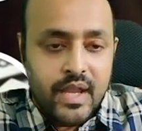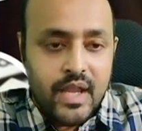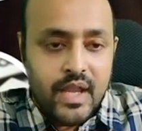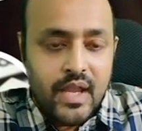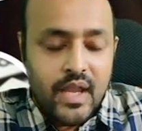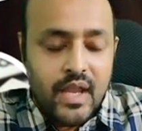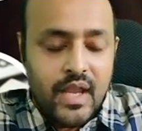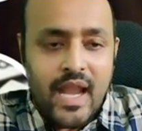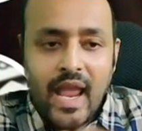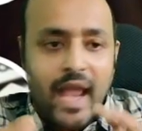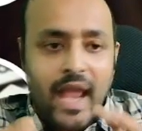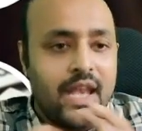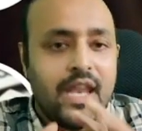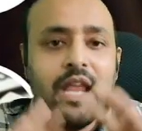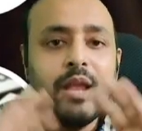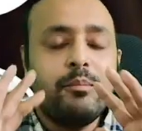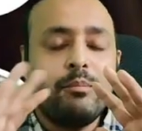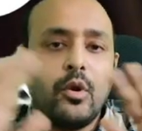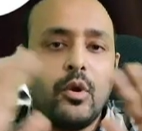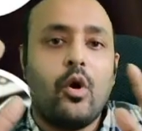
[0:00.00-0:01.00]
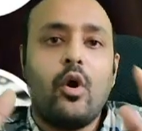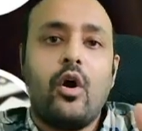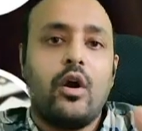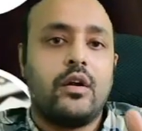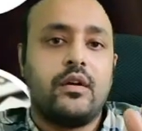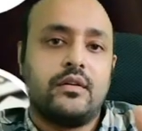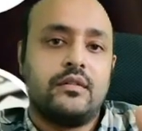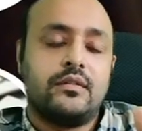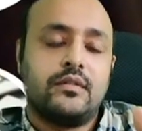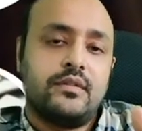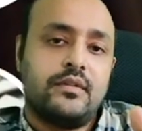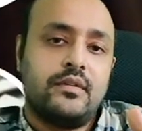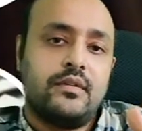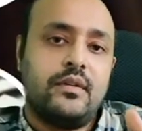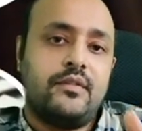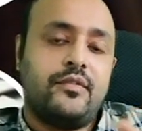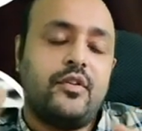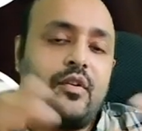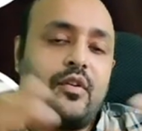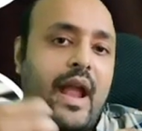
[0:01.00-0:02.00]
In any blog,
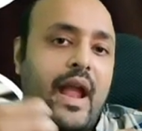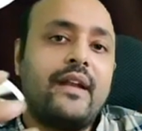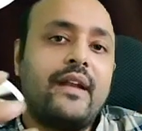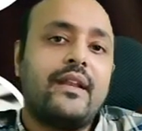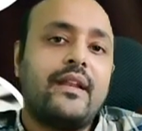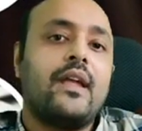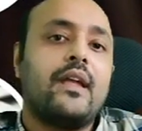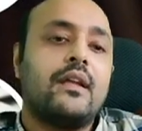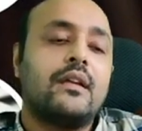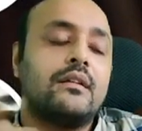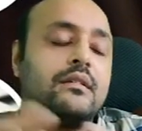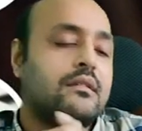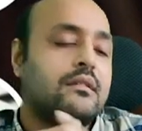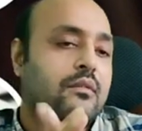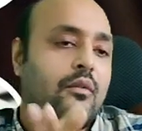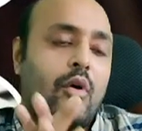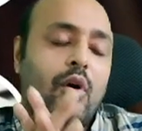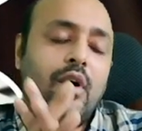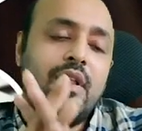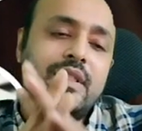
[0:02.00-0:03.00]
if you're writing, all